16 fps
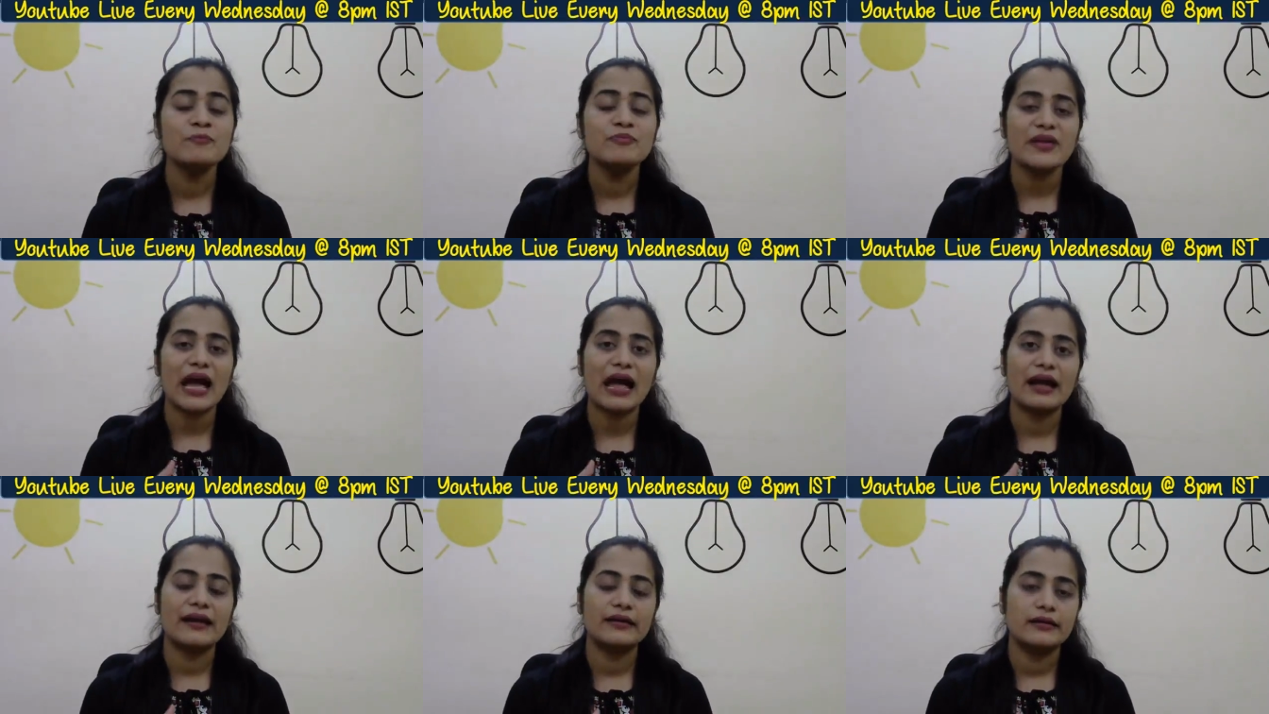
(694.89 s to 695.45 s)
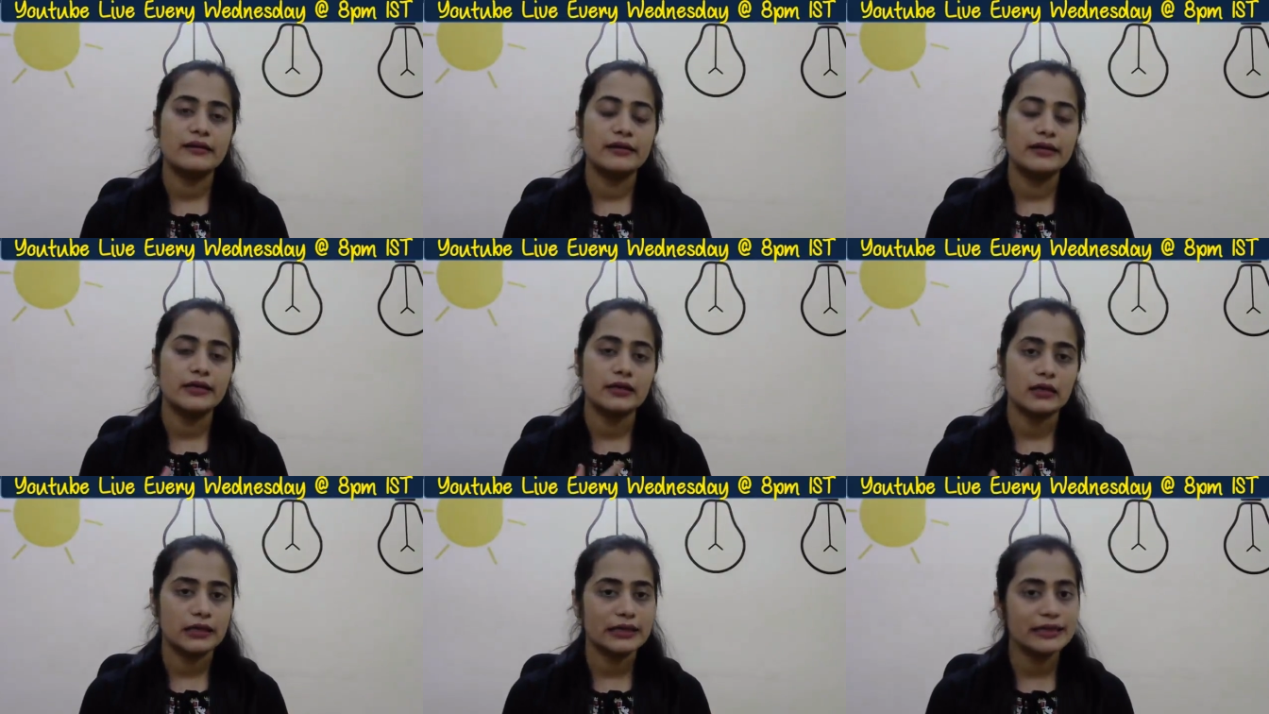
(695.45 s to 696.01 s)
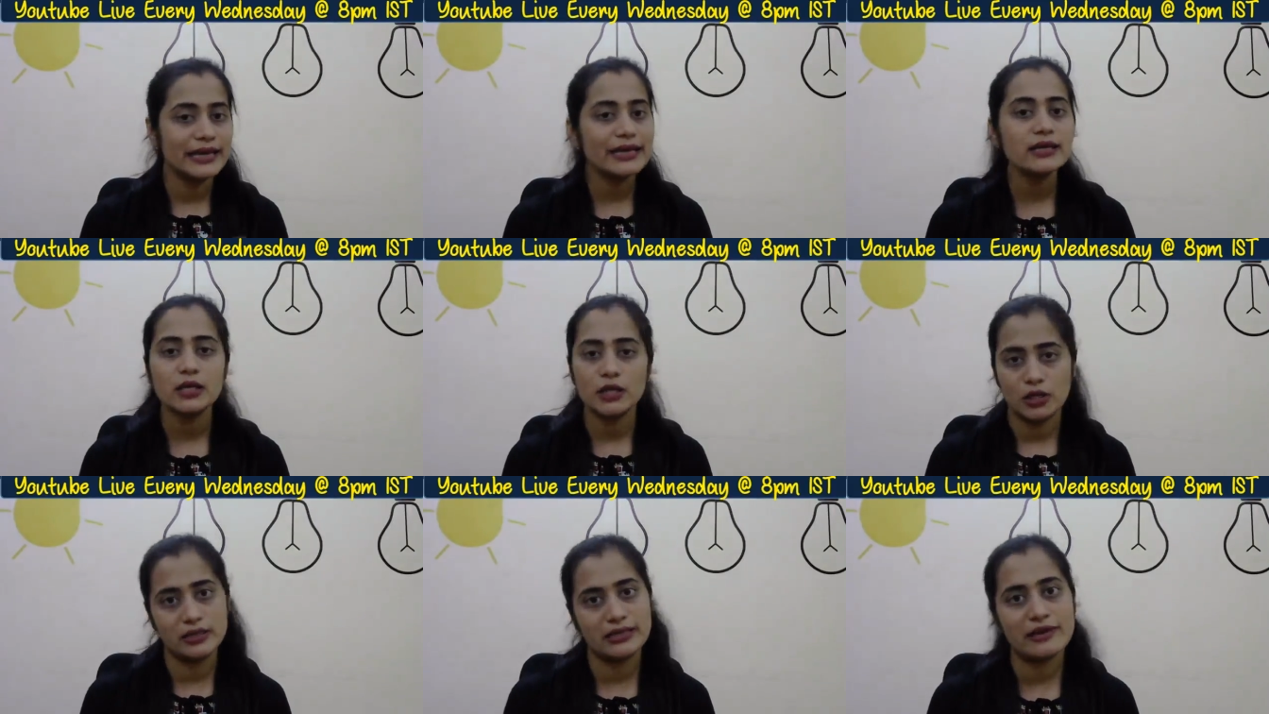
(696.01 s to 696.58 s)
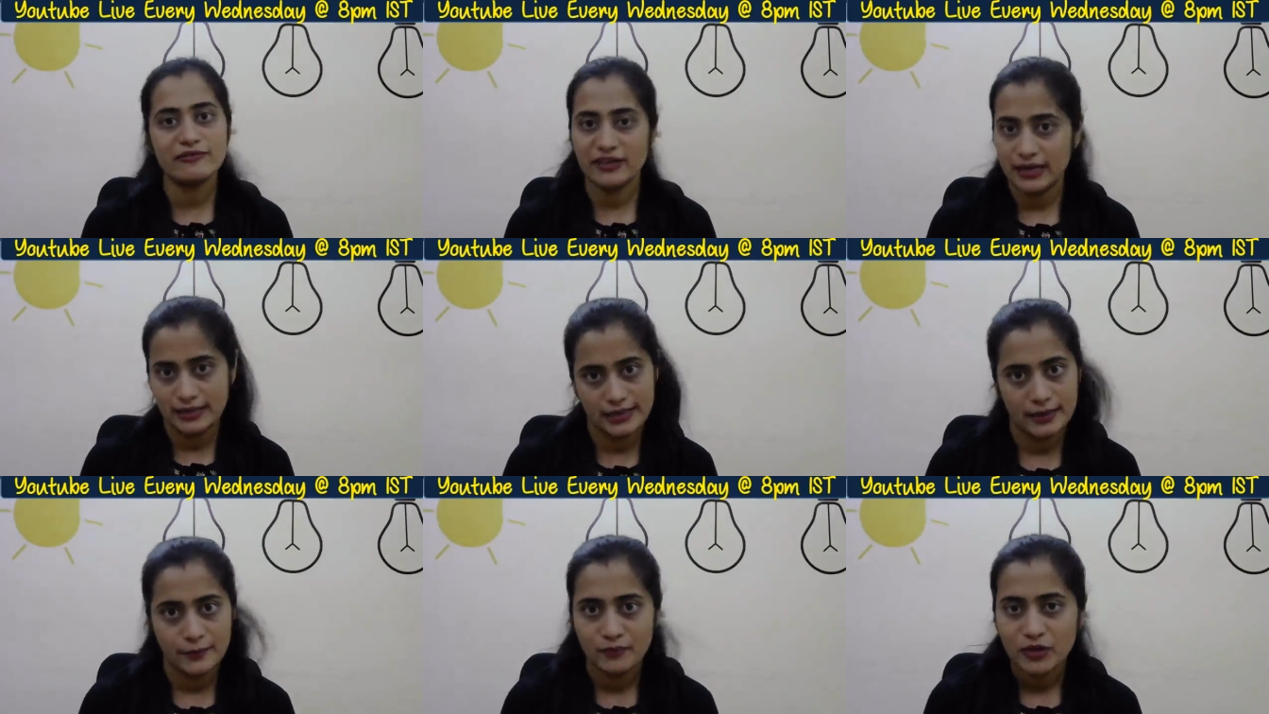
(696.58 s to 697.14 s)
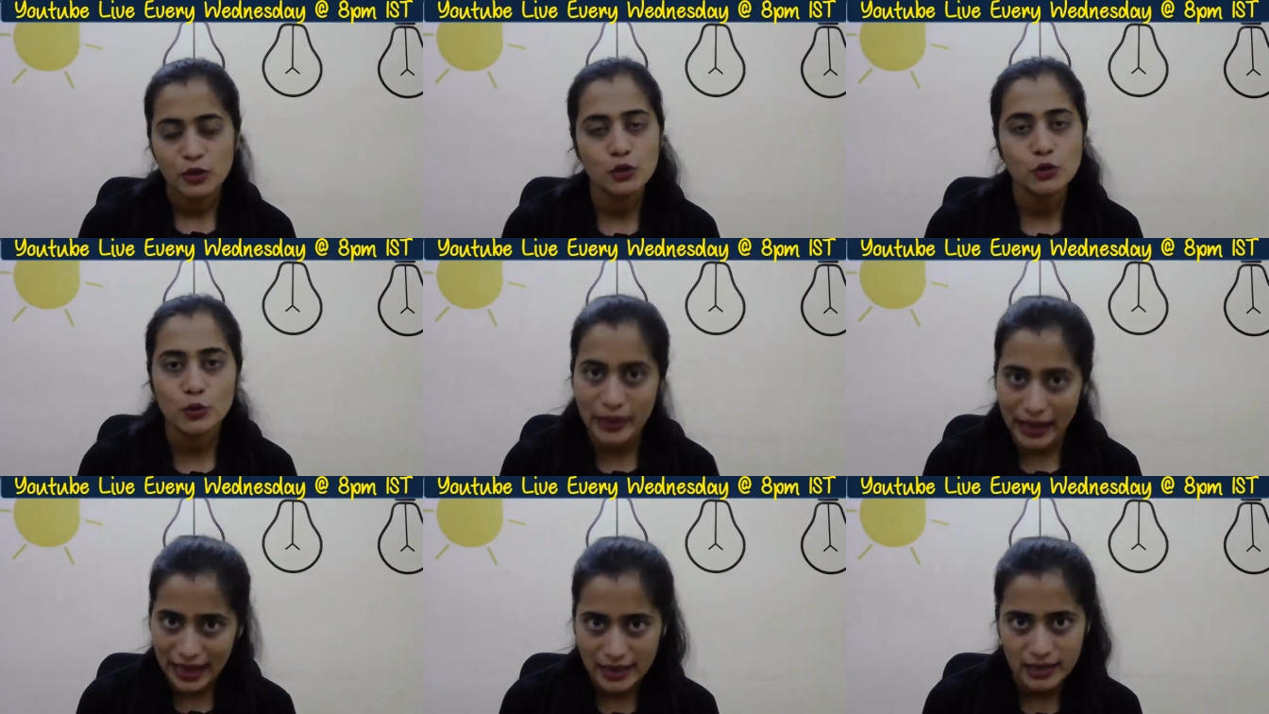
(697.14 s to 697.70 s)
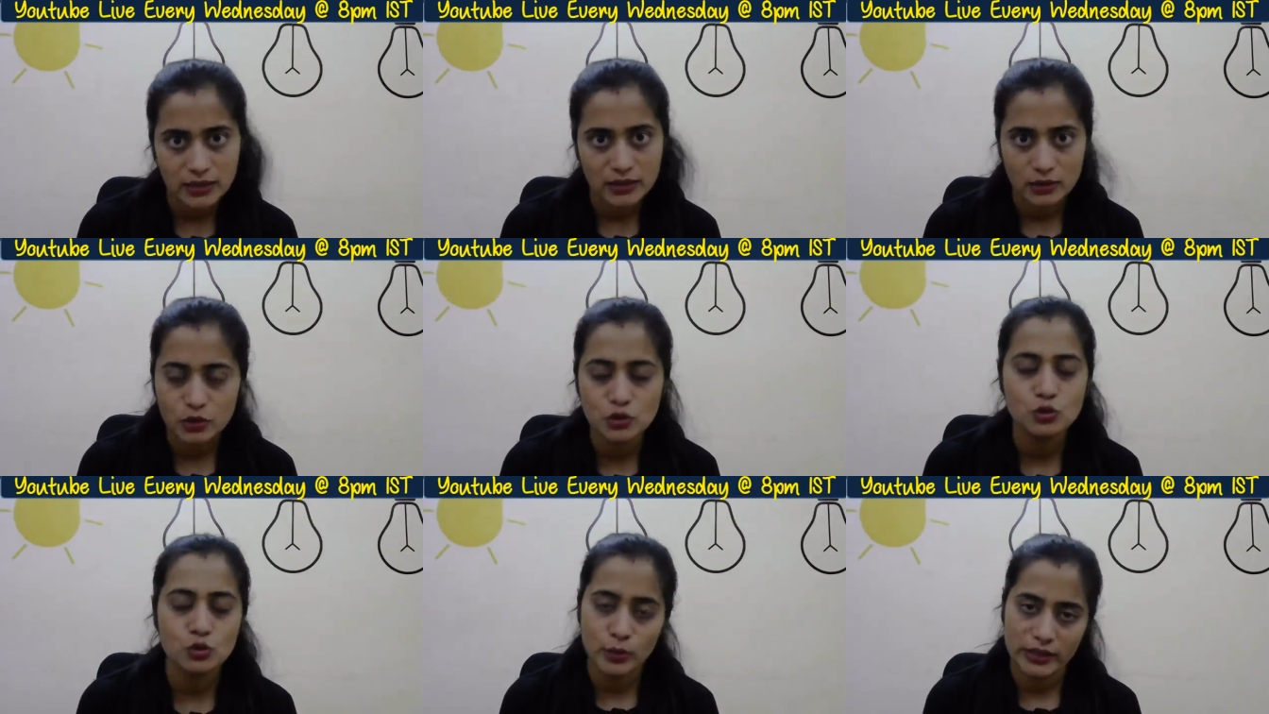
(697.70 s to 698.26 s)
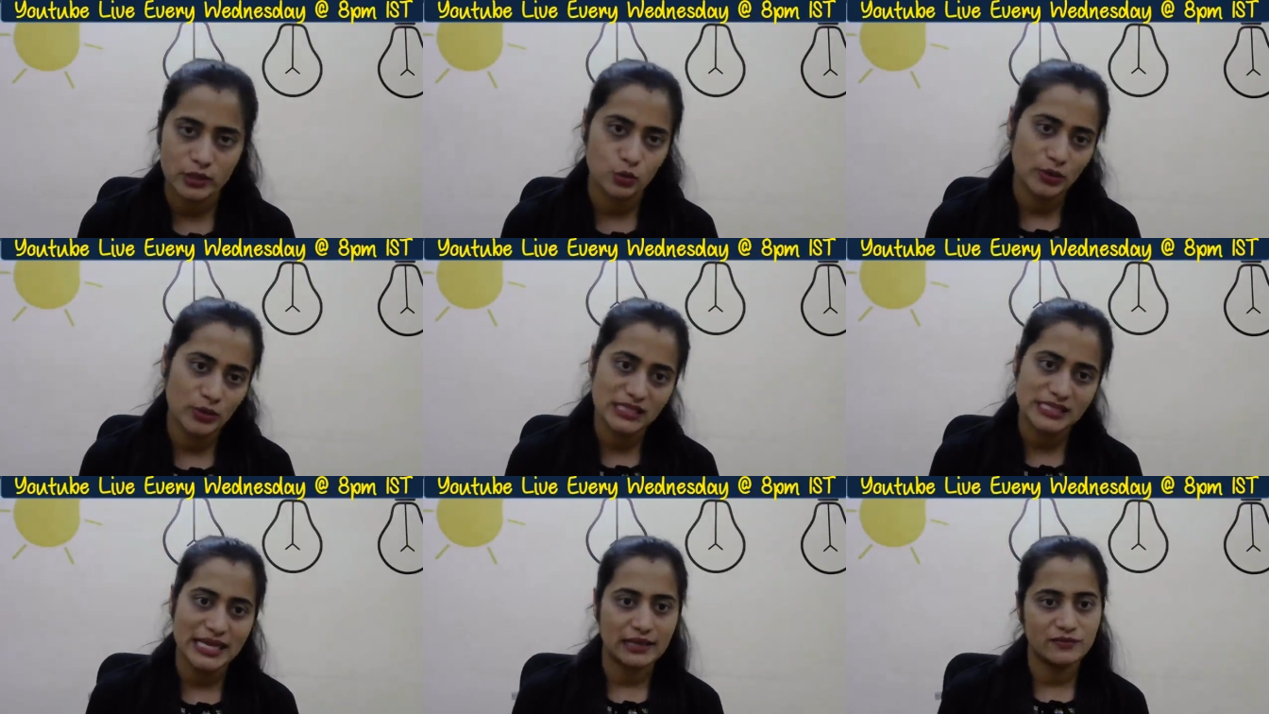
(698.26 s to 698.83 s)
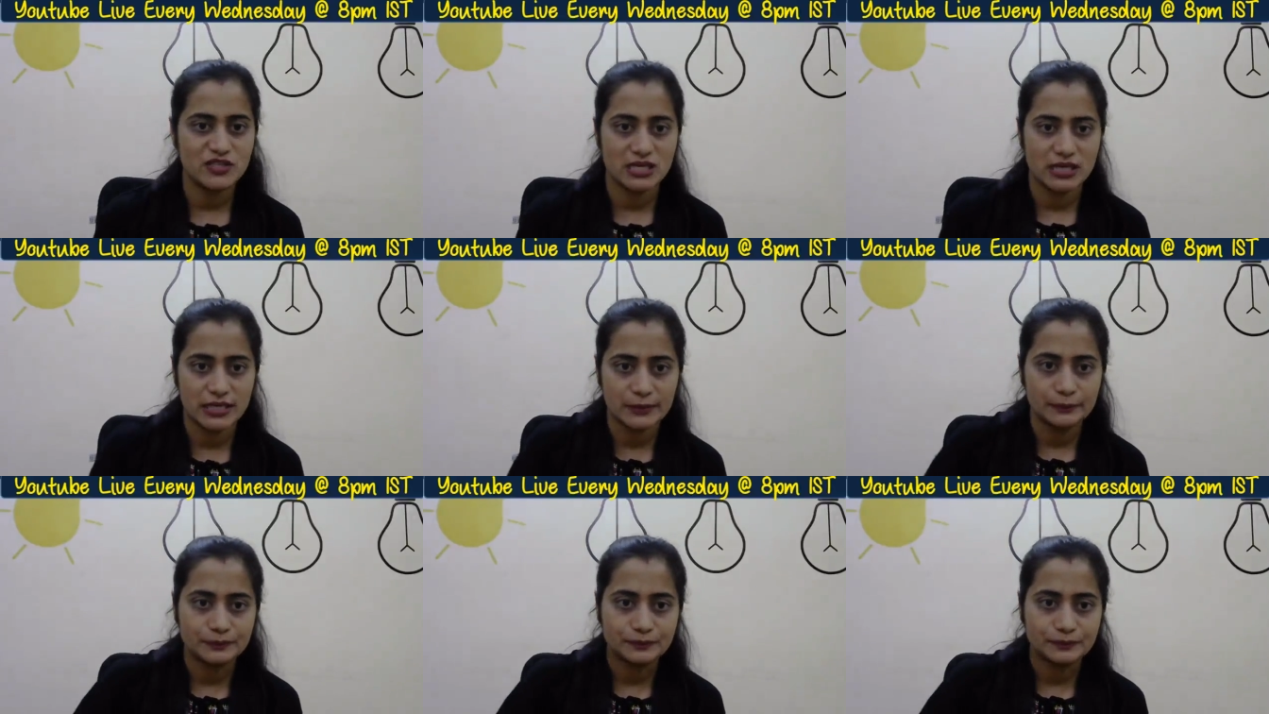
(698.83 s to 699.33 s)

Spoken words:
and then definitely you can do it with self-study.